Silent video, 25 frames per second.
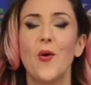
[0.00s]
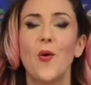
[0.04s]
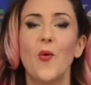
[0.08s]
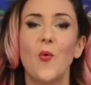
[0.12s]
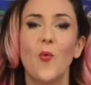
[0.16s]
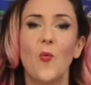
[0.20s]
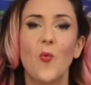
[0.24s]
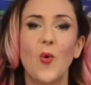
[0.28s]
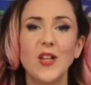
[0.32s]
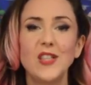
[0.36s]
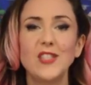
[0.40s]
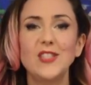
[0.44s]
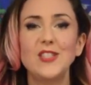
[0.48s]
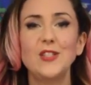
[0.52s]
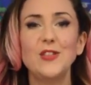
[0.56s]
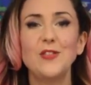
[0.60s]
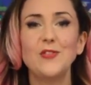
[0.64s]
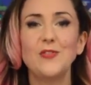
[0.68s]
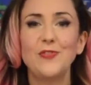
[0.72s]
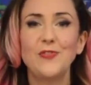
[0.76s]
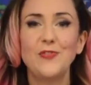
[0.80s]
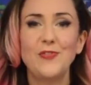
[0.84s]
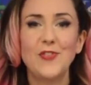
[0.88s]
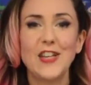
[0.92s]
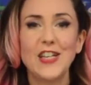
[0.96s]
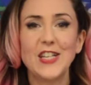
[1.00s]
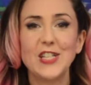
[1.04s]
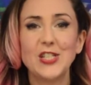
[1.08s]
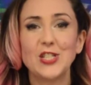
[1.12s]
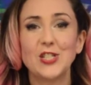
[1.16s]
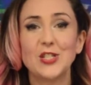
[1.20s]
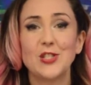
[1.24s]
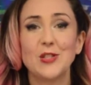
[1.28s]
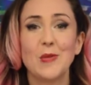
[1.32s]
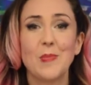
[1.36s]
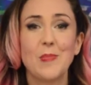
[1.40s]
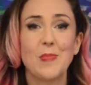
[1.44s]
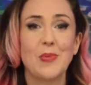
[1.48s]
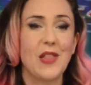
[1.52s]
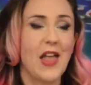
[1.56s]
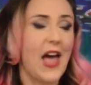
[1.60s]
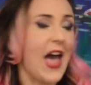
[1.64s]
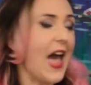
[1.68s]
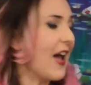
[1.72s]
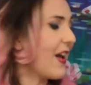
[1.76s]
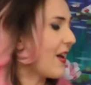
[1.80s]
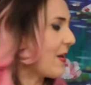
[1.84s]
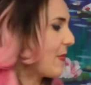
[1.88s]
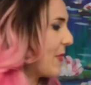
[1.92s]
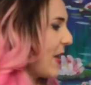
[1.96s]
Once you've finished the
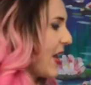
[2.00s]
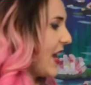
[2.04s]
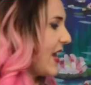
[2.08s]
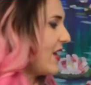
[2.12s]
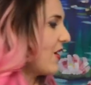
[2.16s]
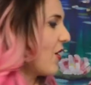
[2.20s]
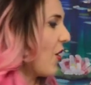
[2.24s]
black paint